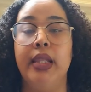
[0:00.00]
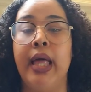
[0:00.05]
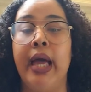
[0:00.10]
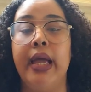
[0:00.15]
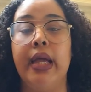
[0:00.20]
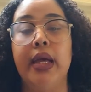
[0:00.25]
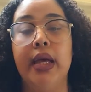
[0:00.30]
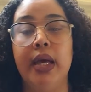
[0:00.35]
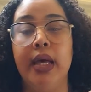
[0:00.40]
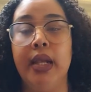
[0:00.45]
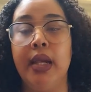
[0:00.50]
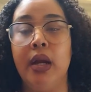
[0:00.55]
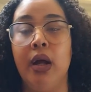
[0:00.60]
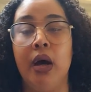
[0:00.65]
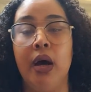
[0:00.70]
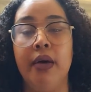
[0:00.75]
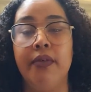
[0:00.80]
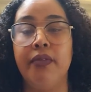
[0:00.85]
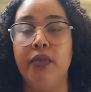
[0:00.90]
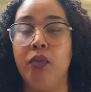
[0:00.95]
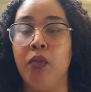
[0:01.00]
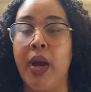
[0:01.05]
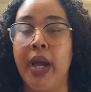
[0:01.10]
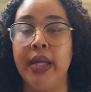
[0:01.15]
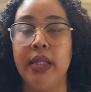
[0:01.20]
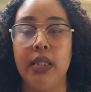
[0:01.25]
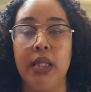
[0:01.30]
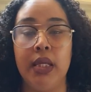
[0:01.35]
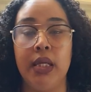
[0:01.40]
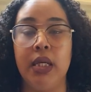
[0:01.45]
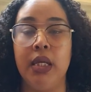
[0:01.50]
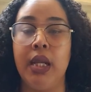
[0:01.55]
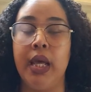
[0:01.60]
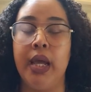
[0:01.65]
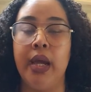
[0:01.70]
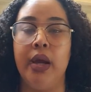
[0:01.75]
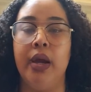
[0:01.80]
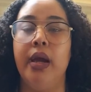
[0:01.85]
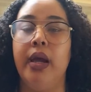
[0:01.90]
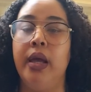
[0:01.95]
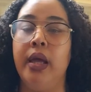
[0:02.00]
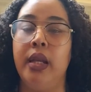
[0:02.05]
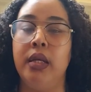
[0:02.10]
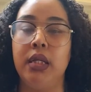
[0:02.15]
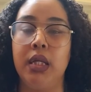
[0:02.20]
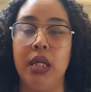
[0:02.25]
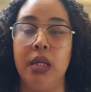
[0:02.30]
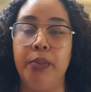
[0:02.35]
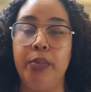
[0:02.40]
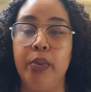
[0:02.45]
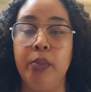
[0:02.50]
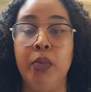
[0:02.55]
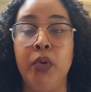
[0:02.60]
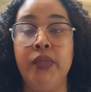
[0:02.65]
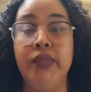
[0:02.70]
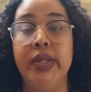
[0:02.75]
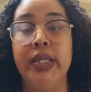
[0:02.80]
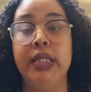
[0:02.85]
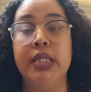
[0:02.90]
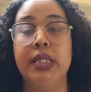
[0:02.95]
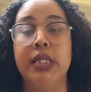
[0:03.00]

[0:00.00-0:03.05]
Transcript: Like, cut it off right then and there and keep it moving.